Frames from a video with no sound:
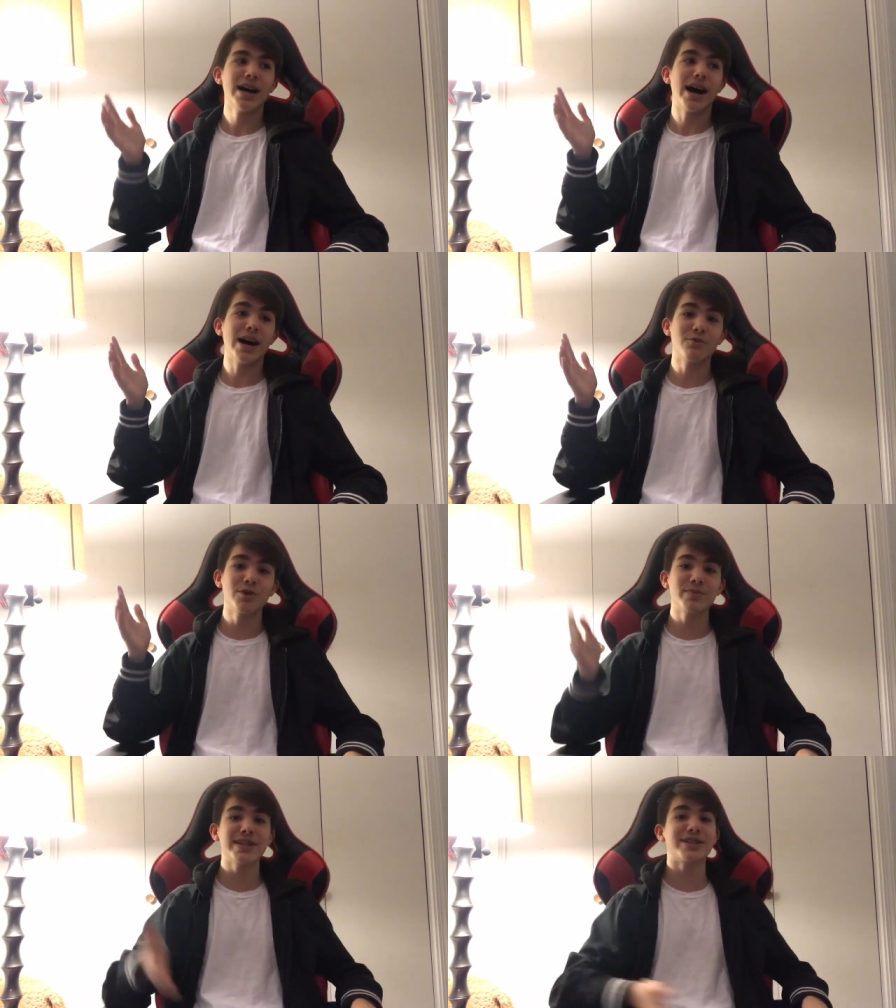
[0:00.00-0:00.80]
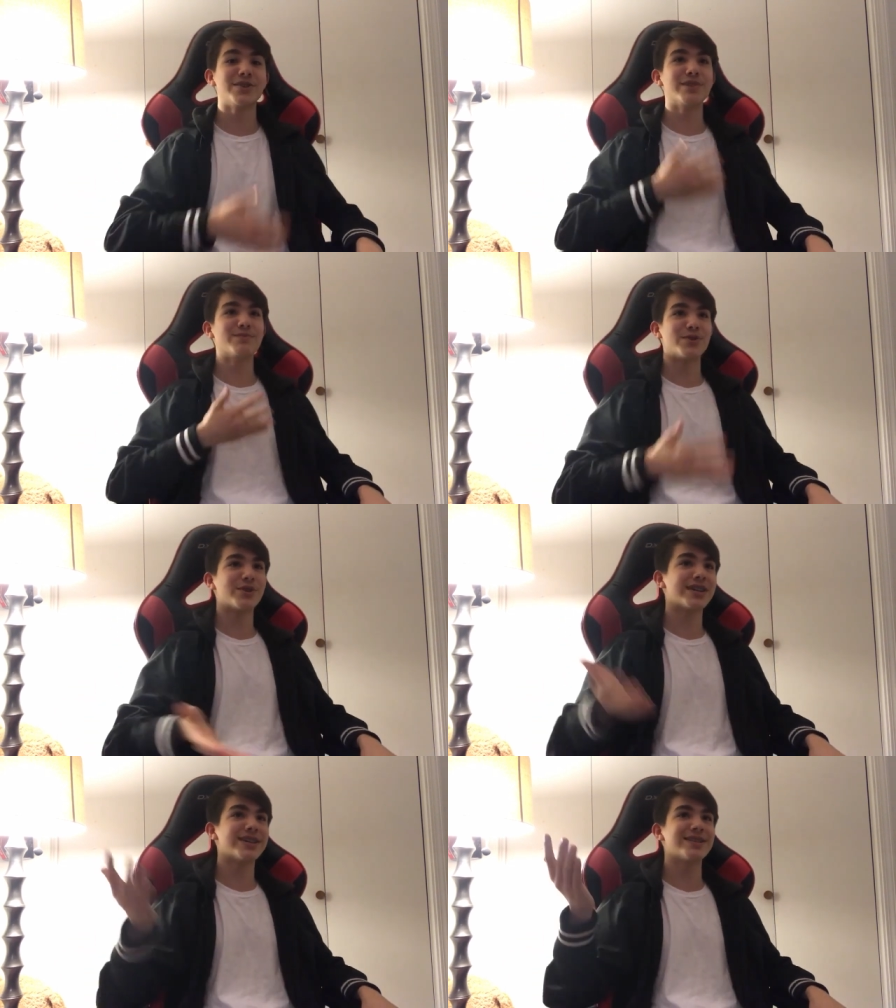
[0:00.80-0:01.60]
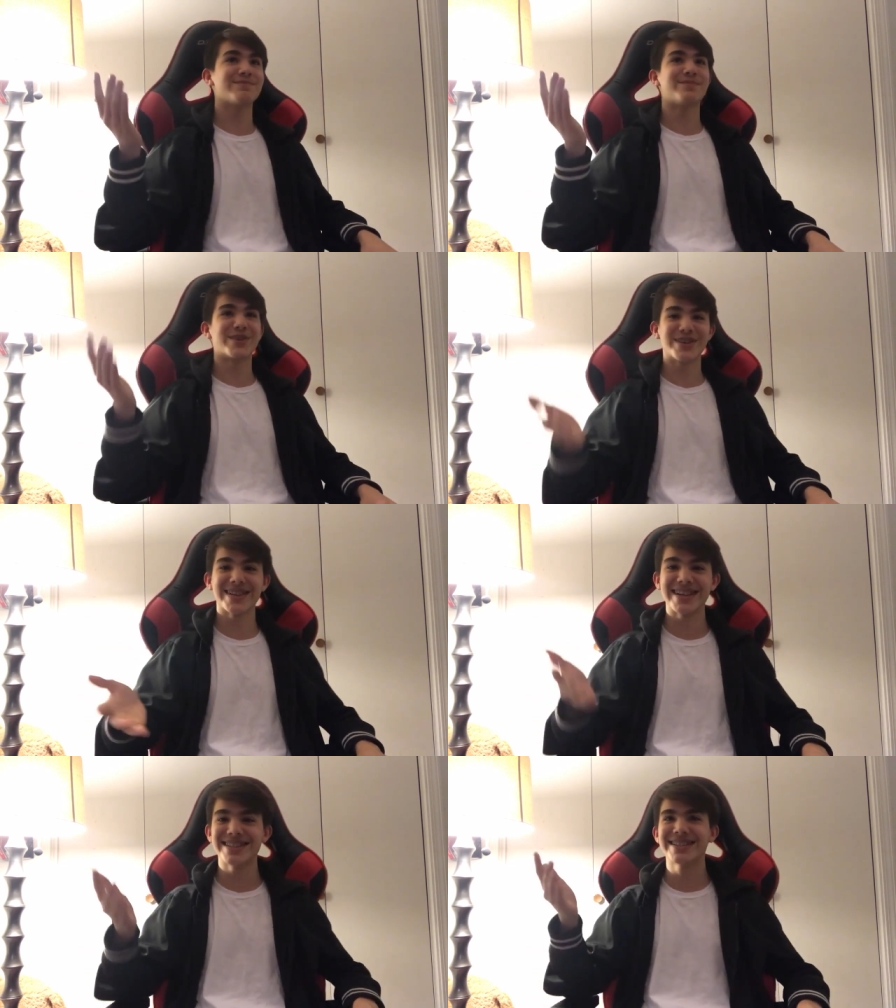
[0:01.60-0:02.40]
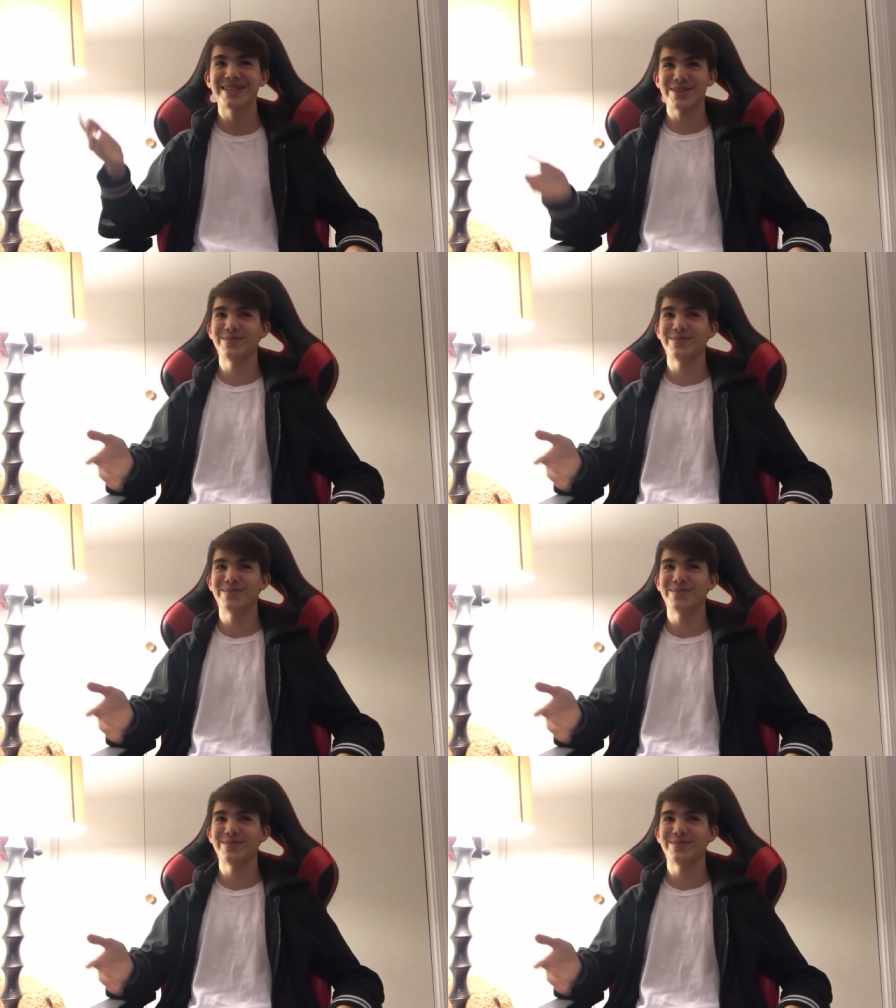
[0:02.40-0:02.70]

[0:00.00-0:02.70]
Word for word: I will be doing more Borderlands 2